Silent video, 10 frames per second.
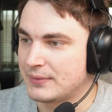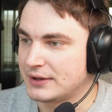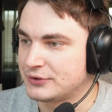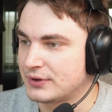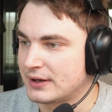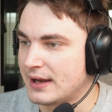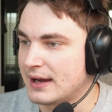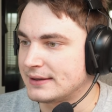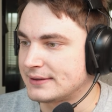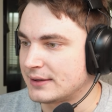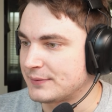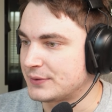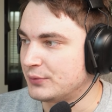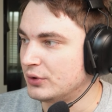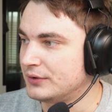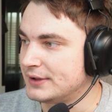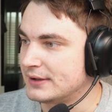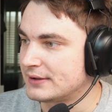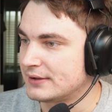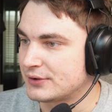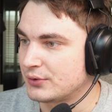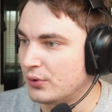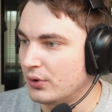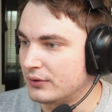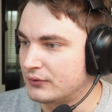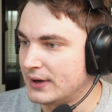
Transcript: but you can add some small details all